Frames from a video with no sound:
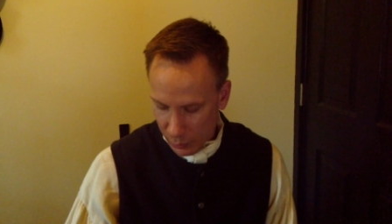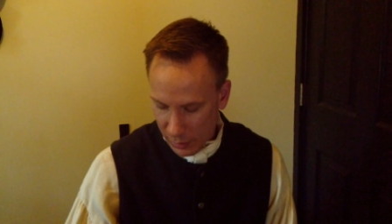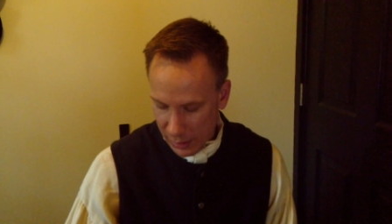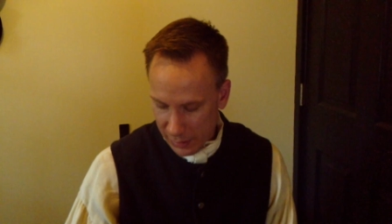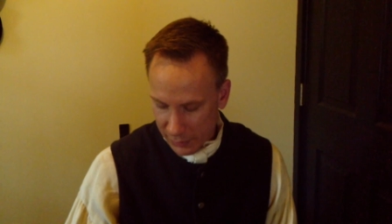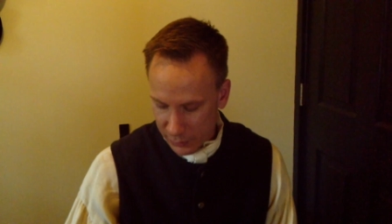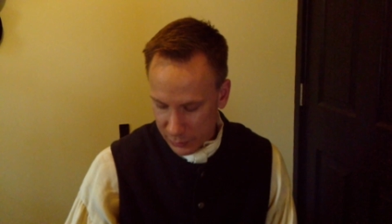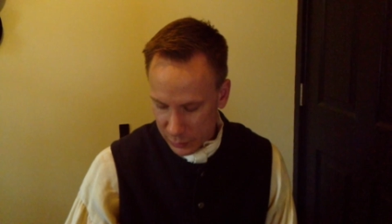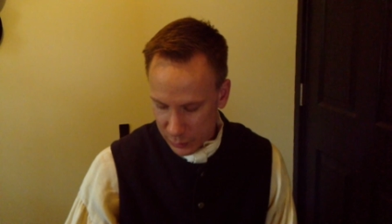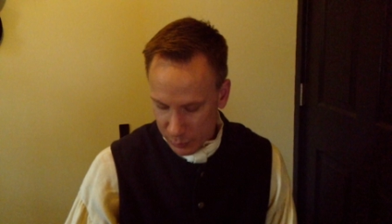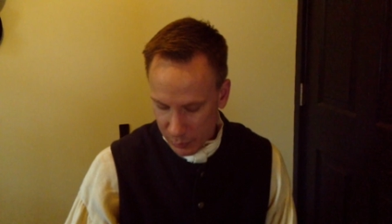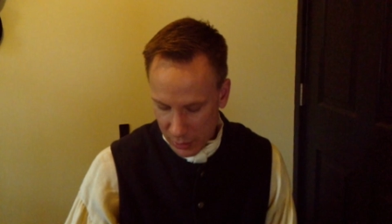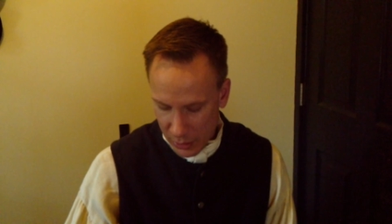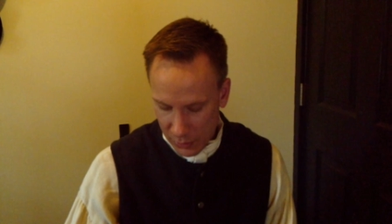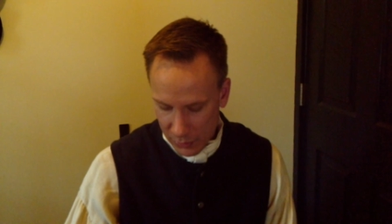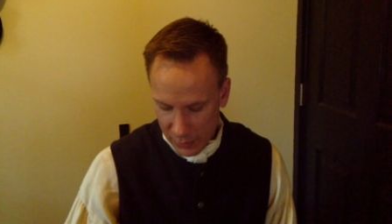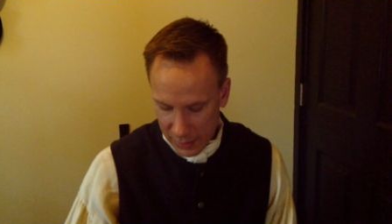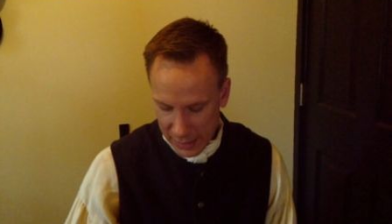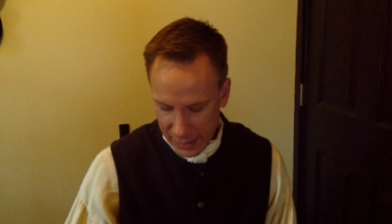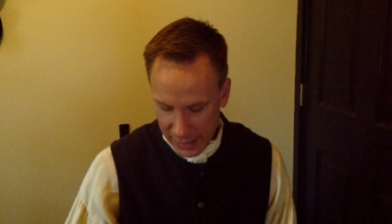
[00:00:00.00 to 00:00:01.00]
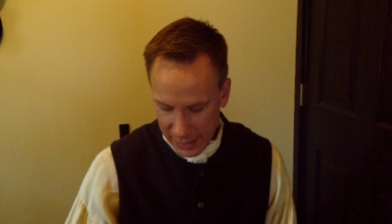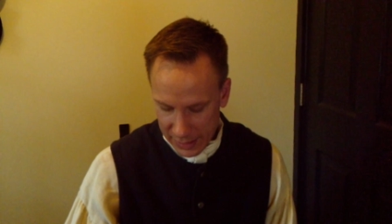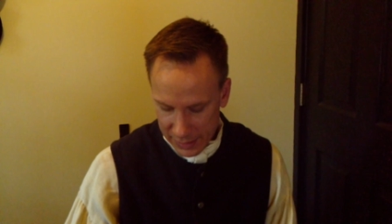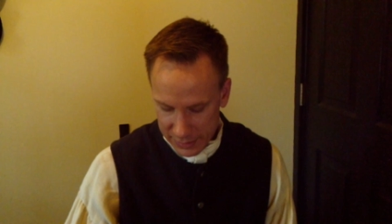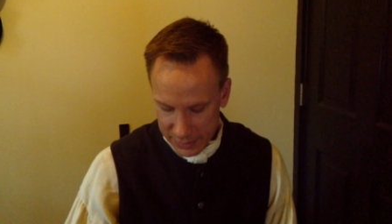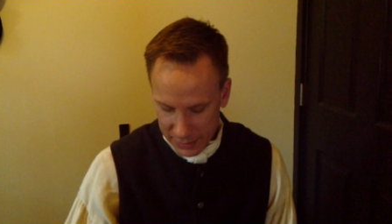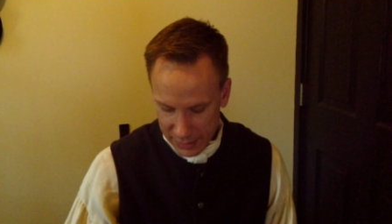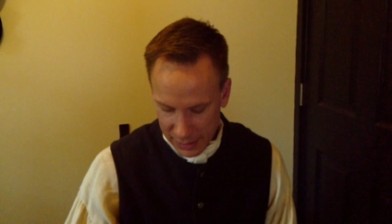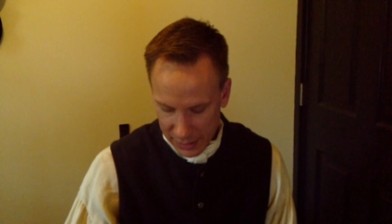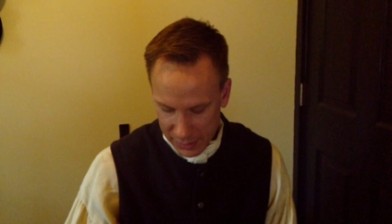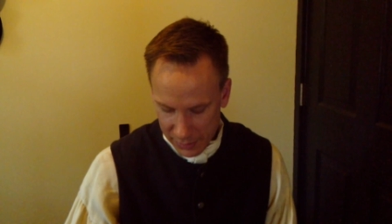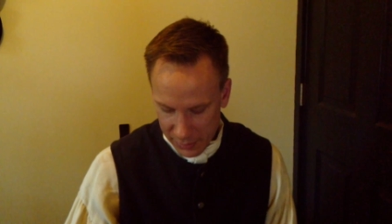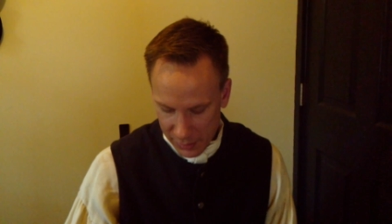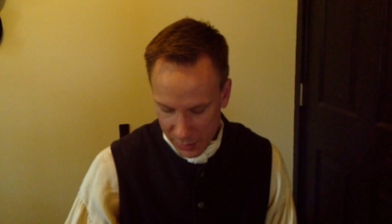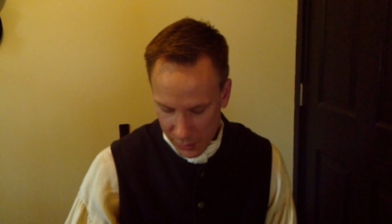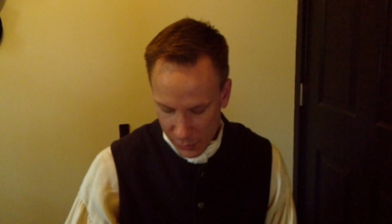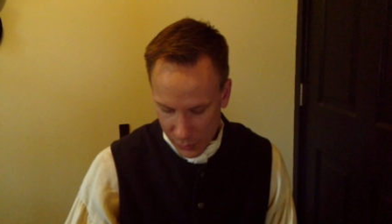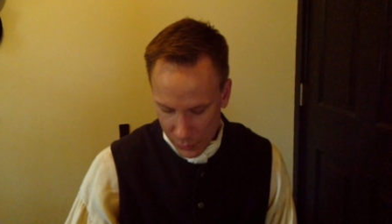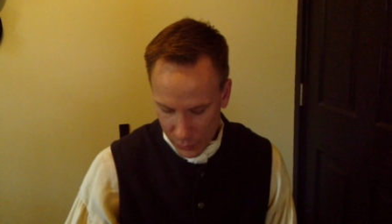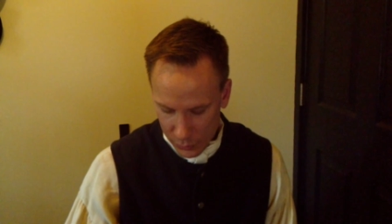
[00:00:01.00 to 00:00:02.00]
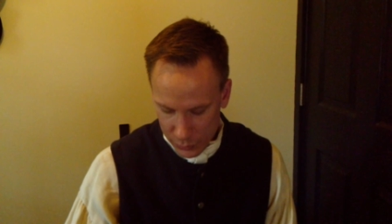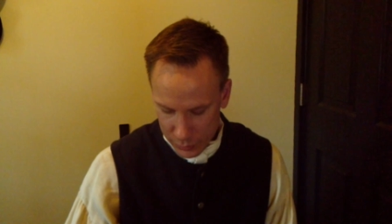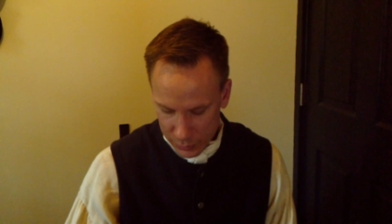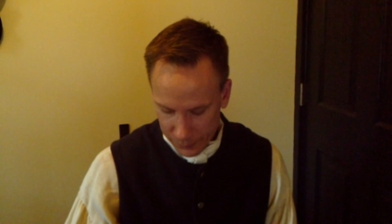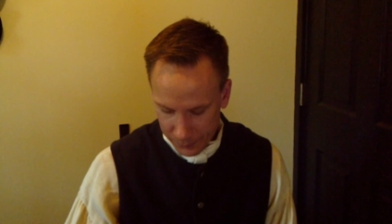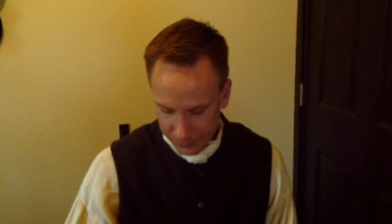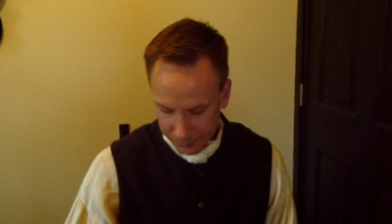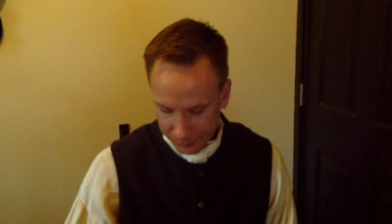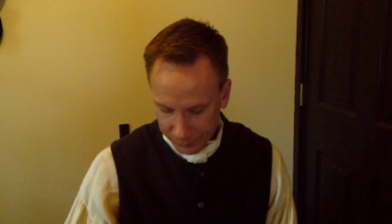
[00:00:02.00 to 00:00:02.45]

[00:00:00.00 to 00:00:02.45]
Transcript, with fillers: rather small eyes and a nose